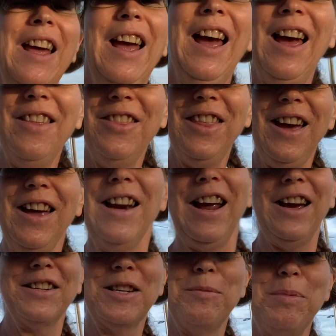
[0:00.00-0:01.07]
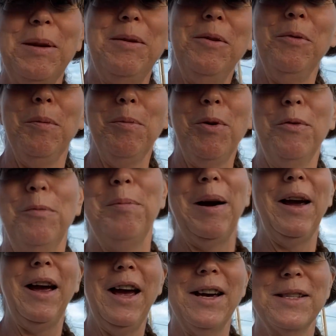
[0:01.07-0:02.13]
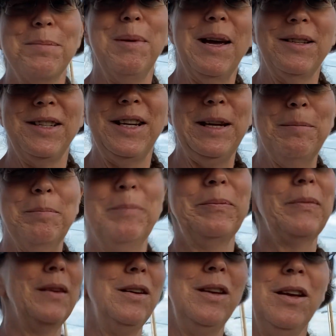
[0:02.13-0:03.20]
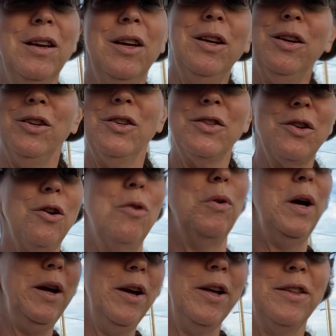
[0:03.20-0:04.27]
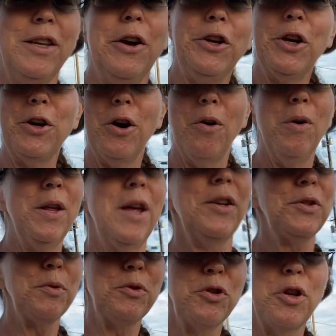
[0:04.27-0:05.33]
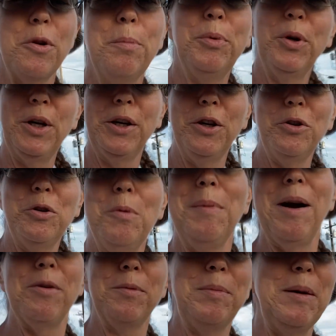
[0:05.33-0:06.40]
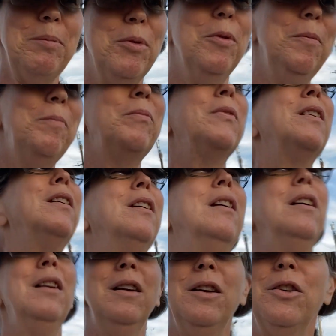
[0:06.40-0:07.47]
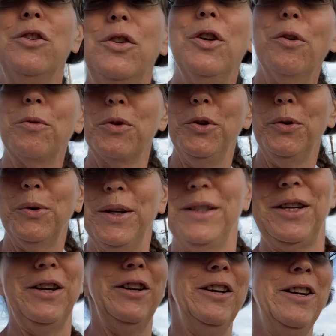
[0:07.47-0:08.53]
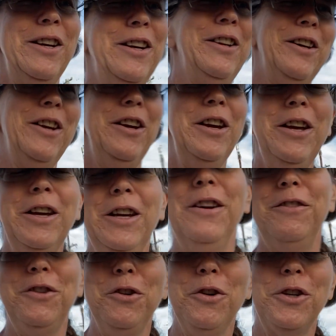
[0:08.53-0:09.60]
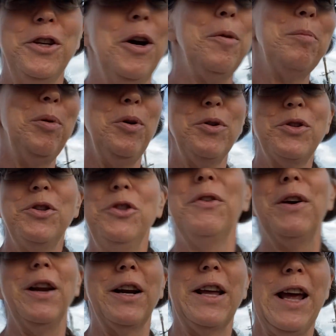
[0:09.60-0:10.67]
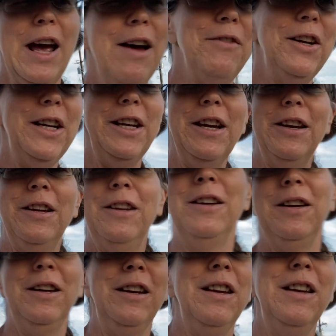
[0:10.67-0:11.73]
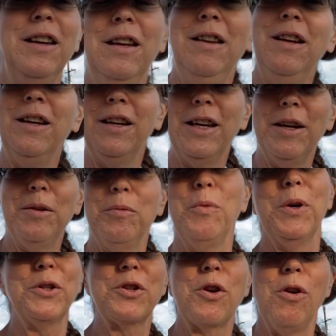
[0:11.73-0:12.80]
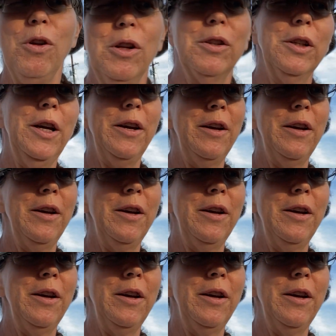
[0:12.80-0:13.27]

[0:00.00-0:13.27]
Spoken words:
And that has to be removed by a hazmat team. So there you go. That's what they're putting in your mouth, people. Don't do it. If you're a young person, you've got a cavity, get what's called